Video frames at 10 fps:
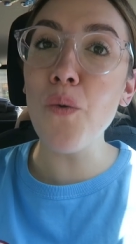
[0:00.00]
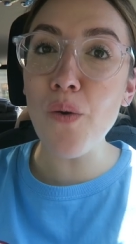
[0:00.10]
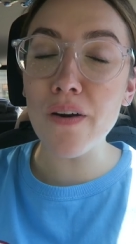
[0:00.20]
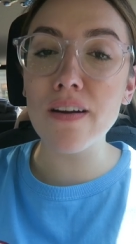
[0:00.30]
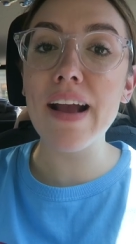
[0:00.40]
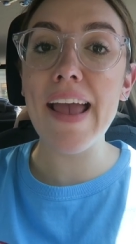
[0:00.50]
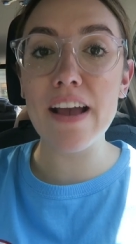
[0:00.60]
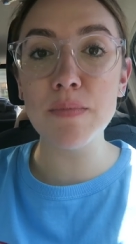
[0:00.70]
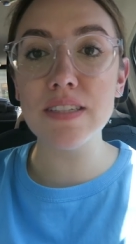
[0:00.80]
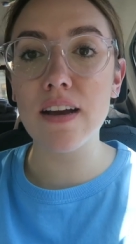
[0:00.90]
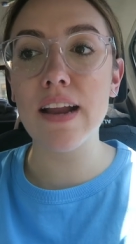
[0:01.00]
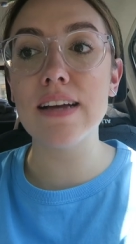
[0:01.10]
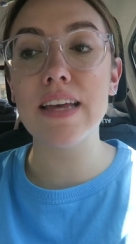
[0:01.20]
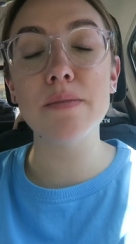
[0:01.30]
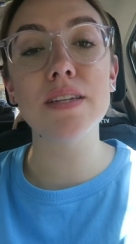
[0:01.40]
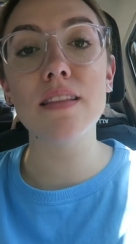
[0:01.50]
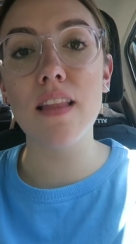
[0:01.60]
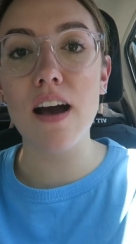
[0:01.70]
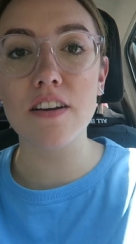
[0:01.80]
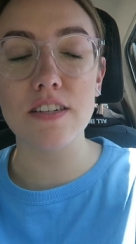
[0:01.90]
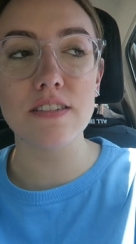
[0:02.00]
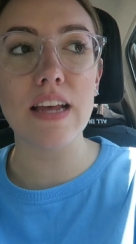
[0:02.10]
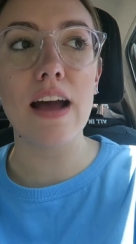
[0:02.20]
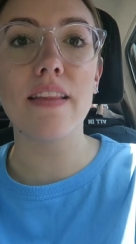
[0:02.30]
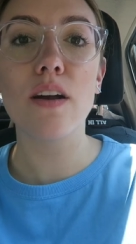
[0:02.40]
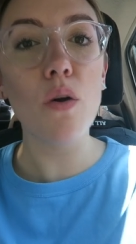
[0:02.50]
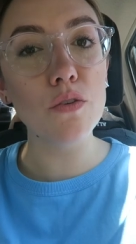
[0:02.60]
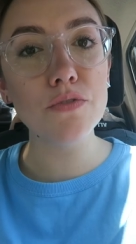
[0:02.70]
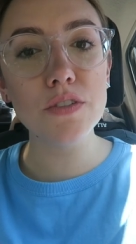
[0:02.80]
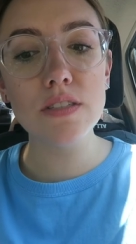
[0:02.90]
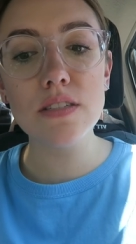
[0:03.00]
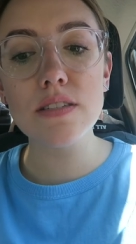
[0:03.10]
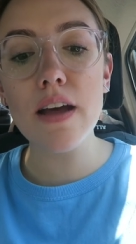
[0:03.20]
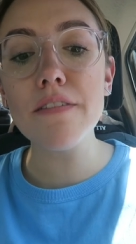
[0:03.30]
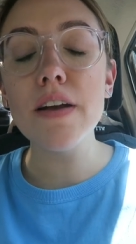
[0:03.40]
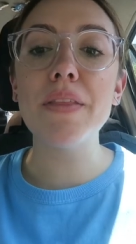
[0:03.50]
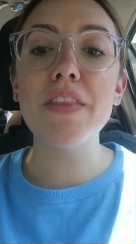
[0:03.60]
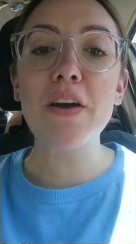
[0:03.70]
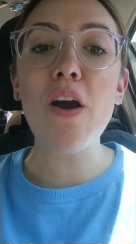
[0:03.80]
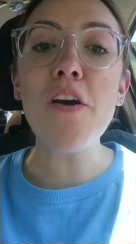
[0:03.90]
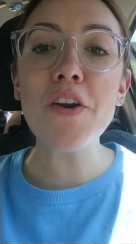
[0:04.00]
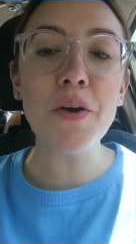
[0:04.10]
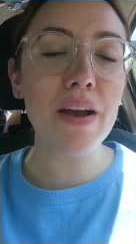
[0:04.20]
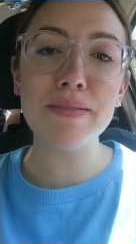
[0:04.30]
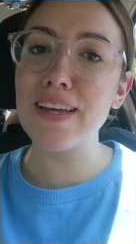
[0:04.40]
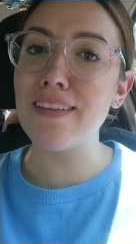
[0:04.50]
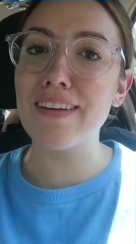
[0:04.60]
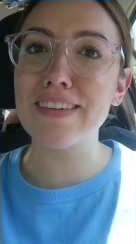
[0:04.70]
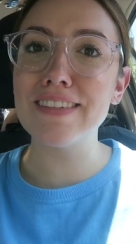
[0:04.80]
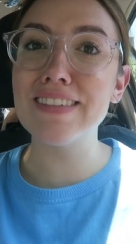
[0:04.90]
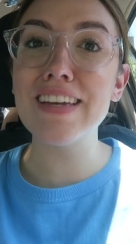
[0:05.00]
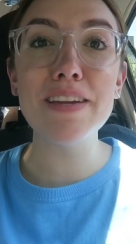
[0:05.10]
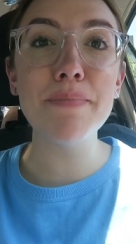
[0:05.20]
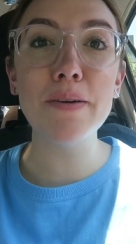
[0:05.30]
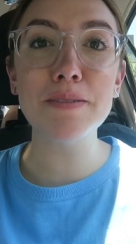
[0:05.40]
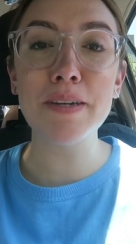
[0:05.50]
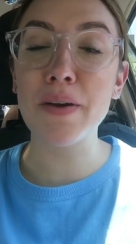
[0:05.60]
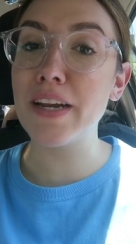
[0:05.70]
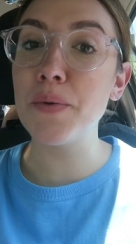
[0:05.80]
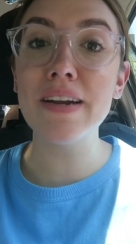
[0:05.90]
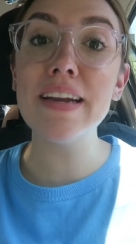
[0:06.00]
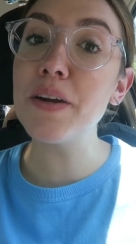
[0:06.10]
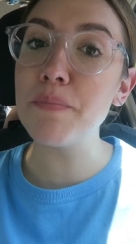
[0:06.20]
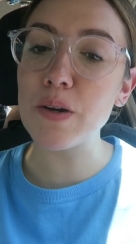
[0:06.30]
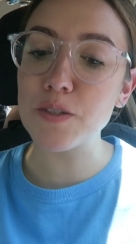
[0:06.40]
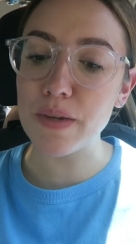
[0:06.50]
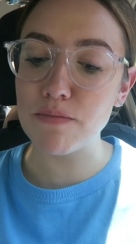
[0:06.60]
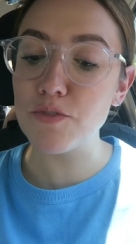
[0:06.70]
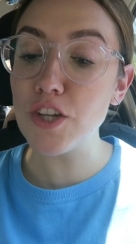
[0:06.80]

or Amazon has Amazon lockers at like Whole Foods and stuff, but there are no Amazon lockers in Bozeman or anywhere near Bozeman.